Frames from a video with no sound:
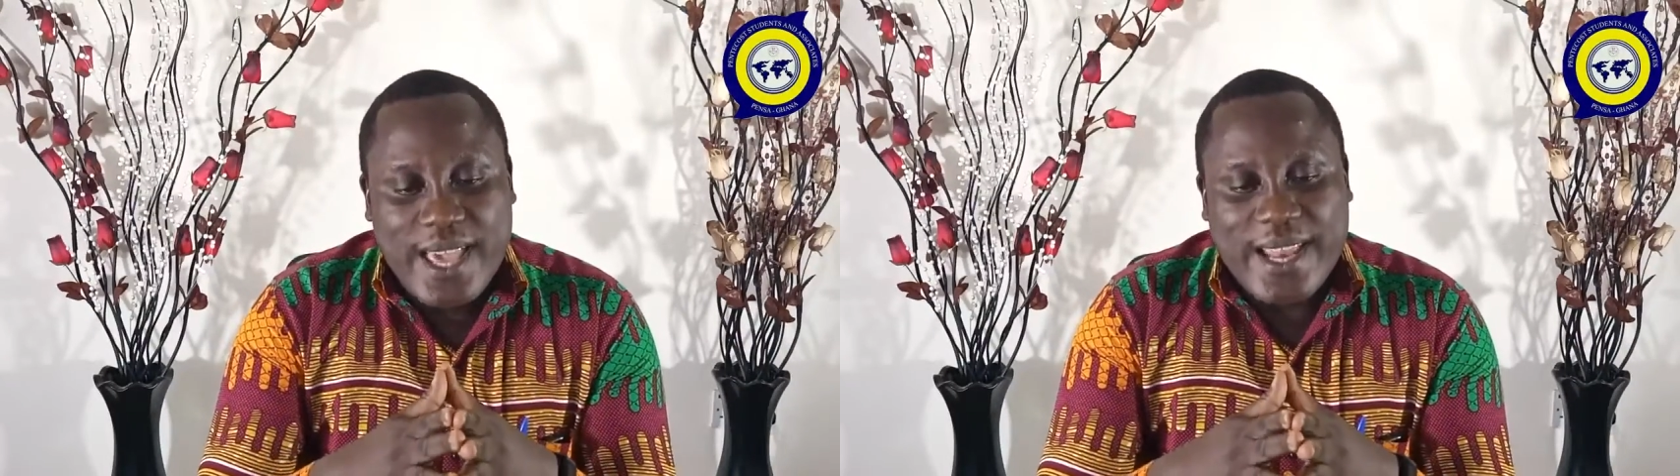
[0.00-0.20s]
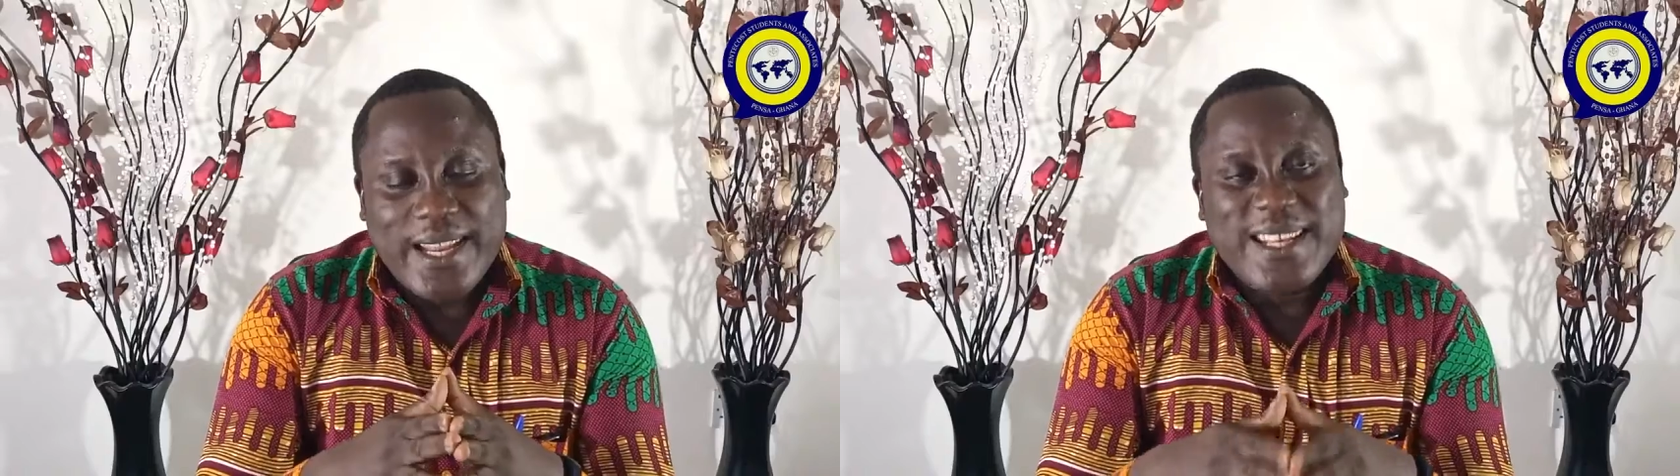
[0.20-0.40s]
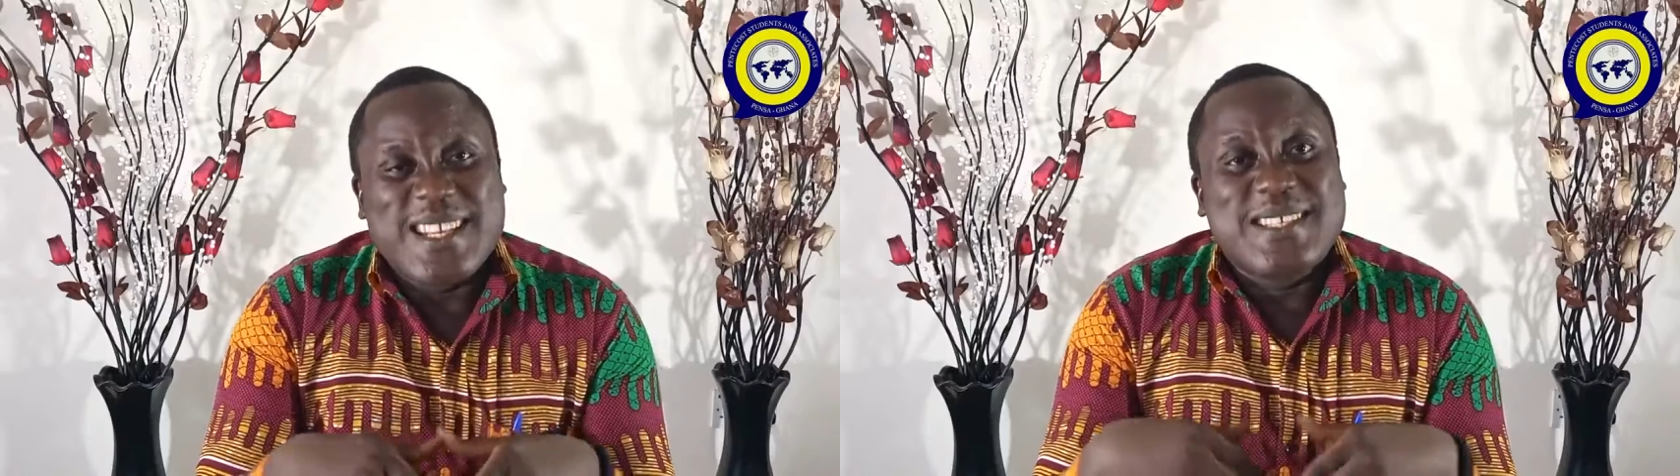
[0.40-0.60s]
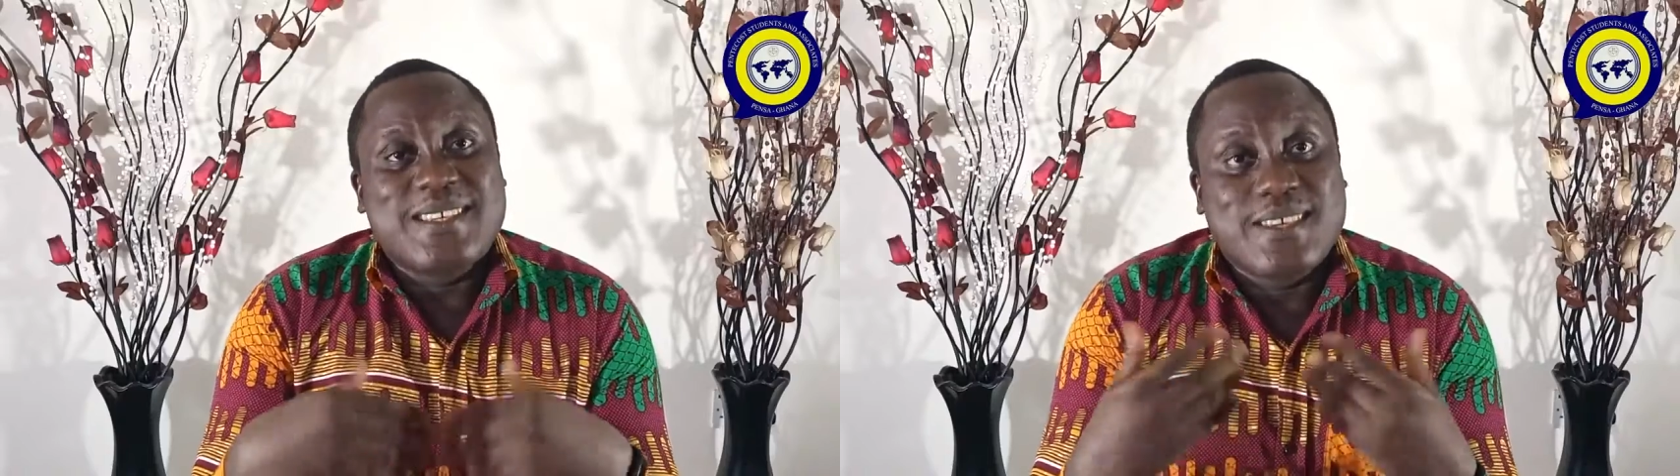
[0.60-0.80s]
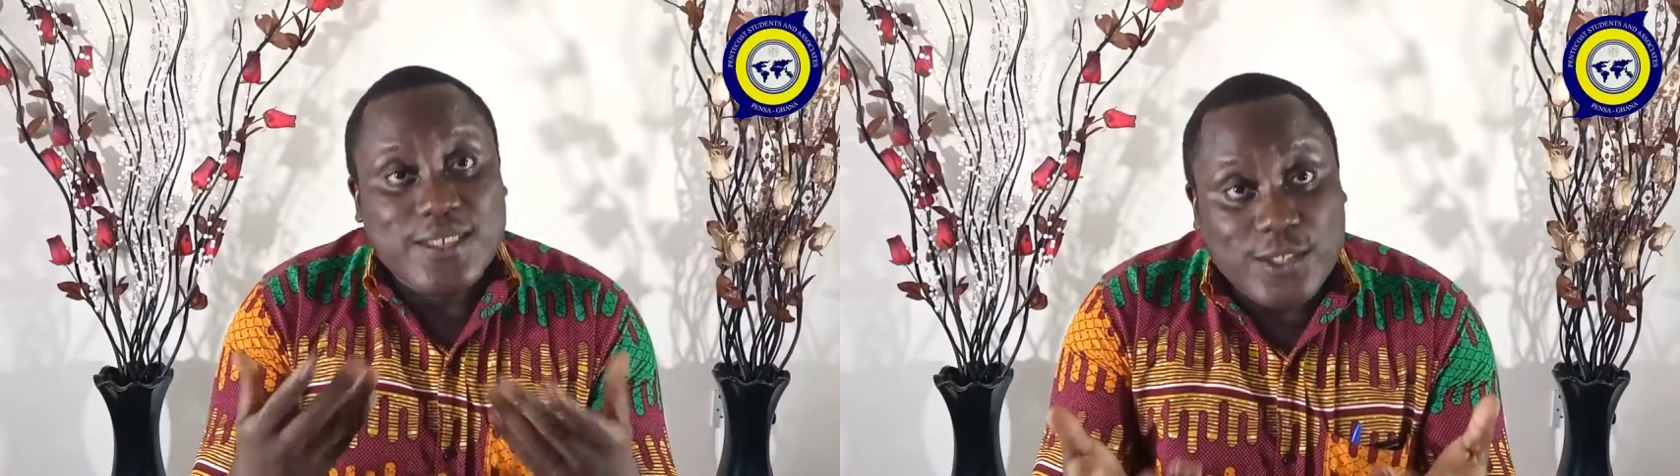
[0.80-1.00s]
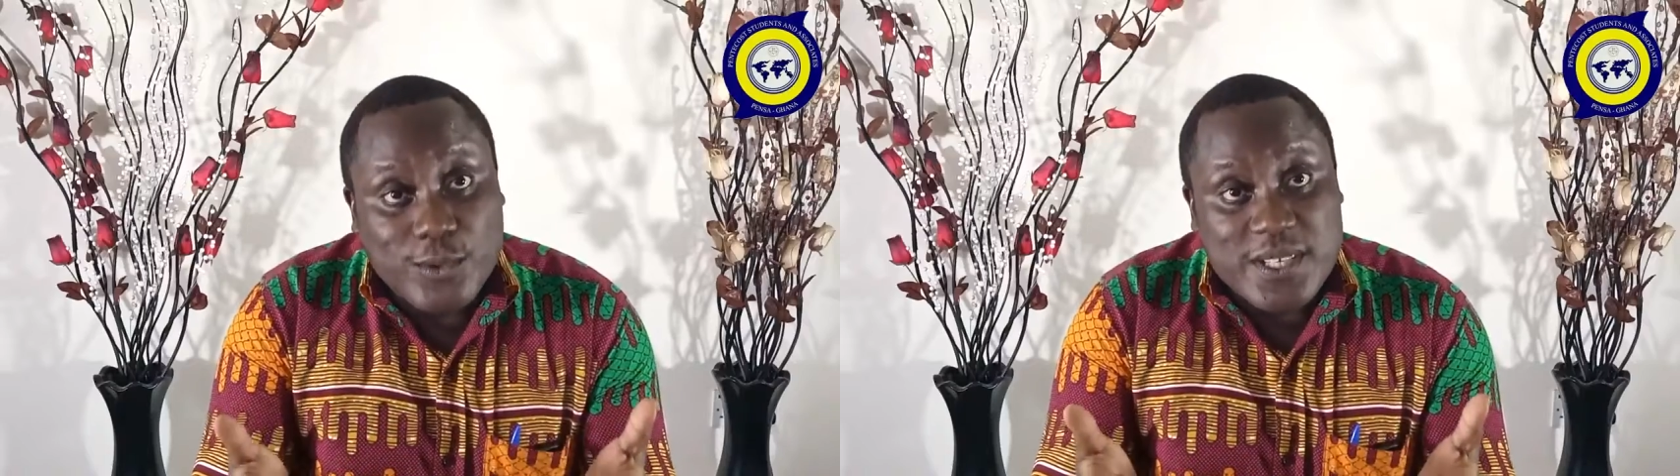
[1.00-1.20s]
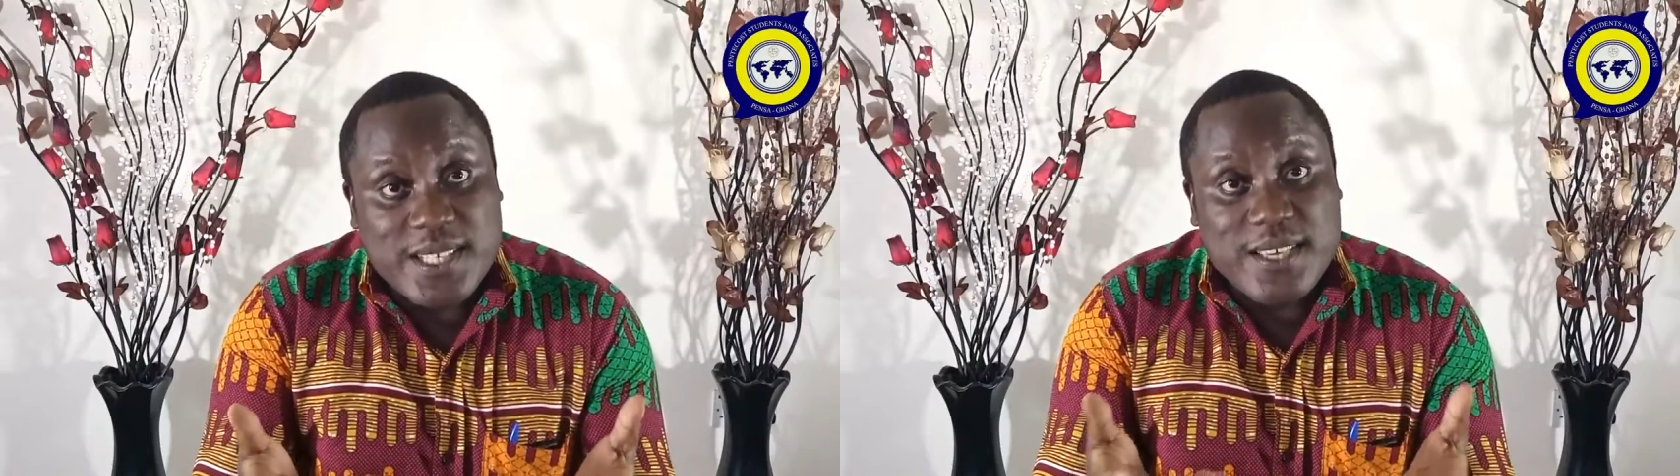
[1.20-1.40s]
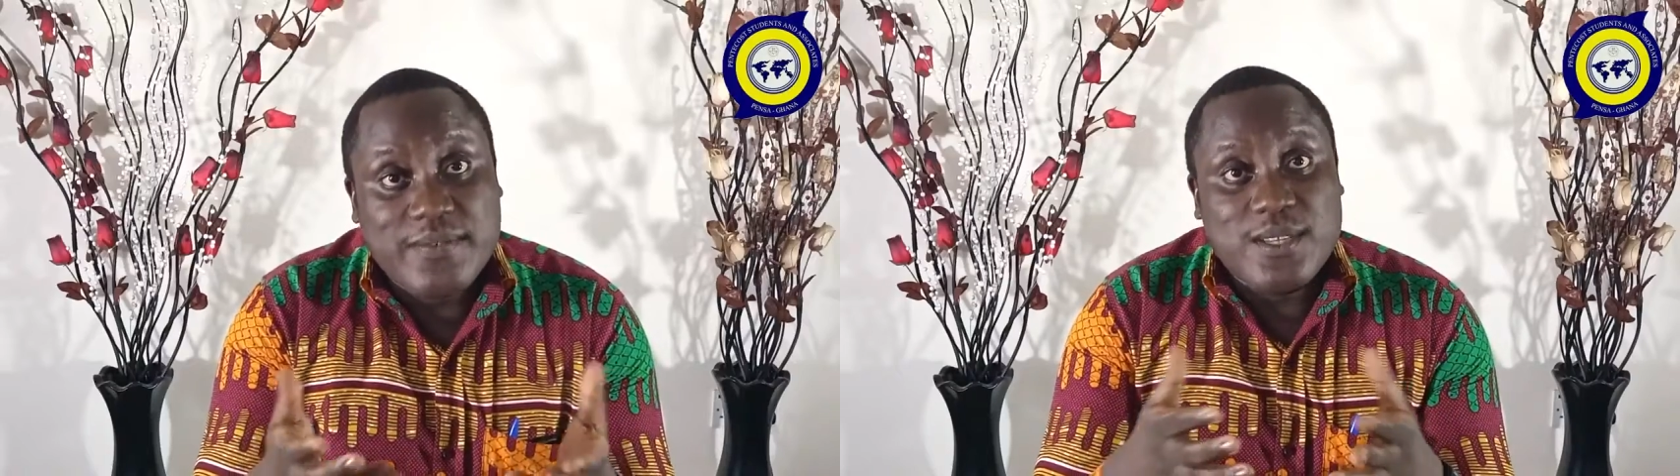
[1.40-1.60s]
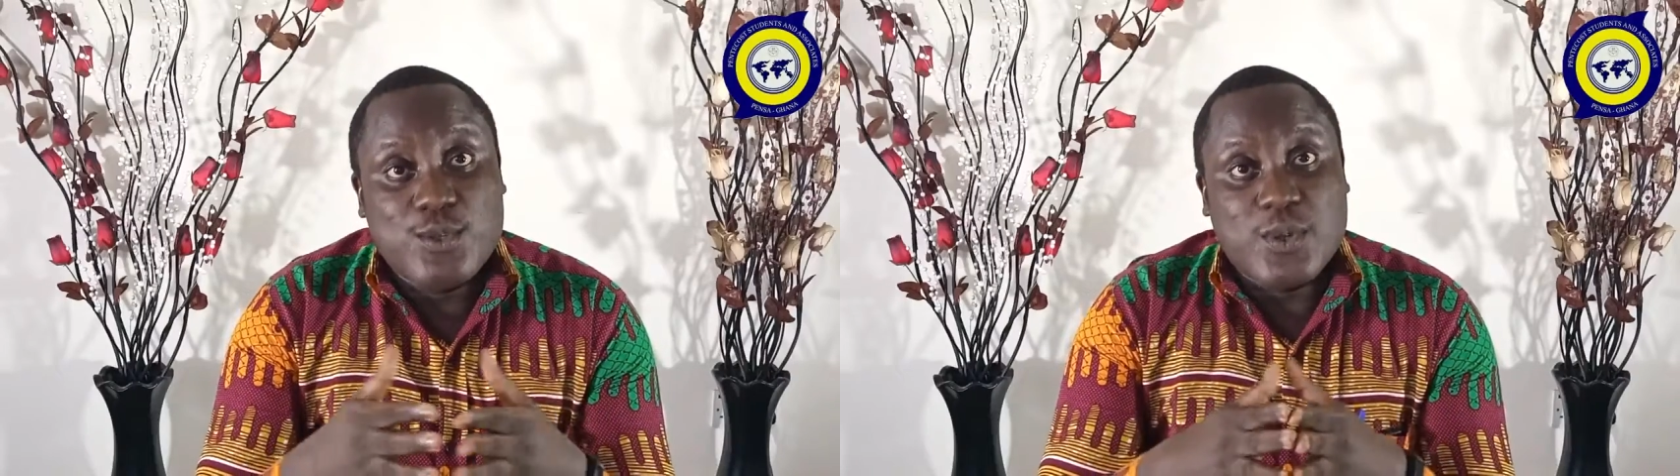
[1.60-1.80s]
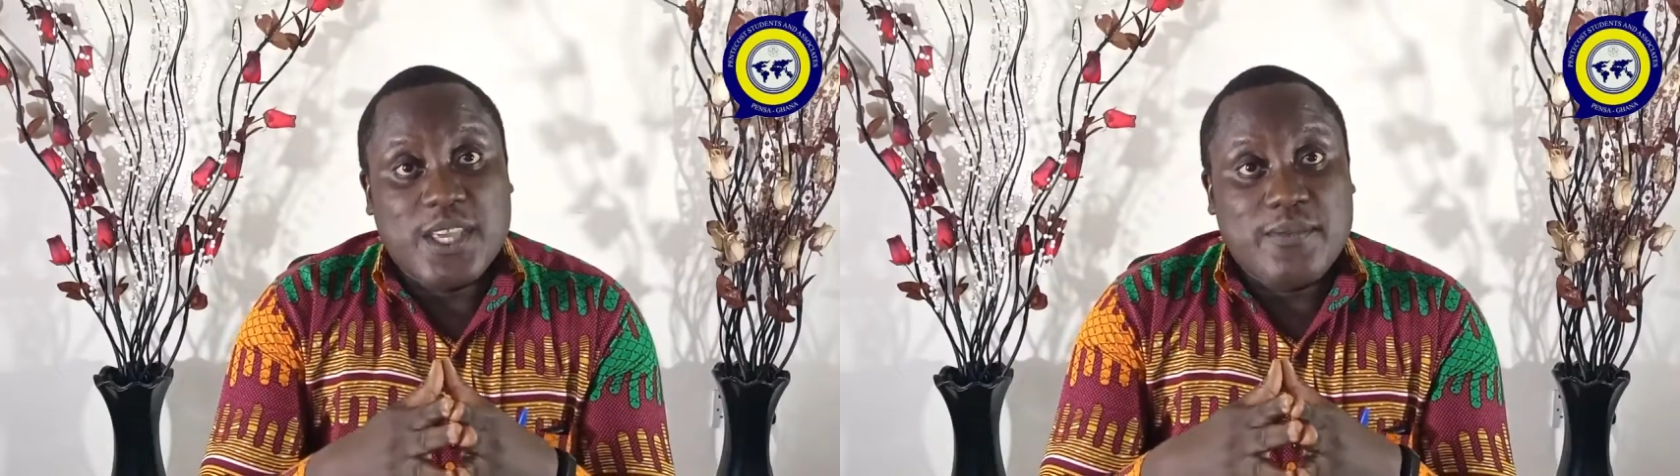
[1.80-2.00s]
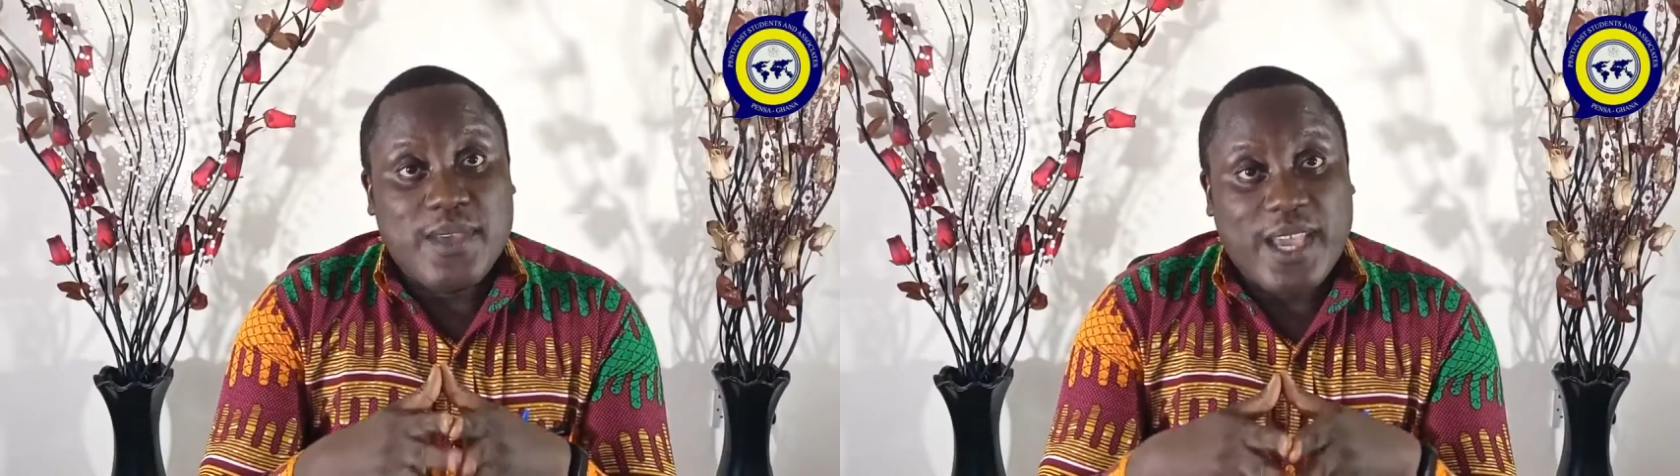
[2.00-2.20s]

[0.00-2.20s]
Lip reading: and then the skill was given to him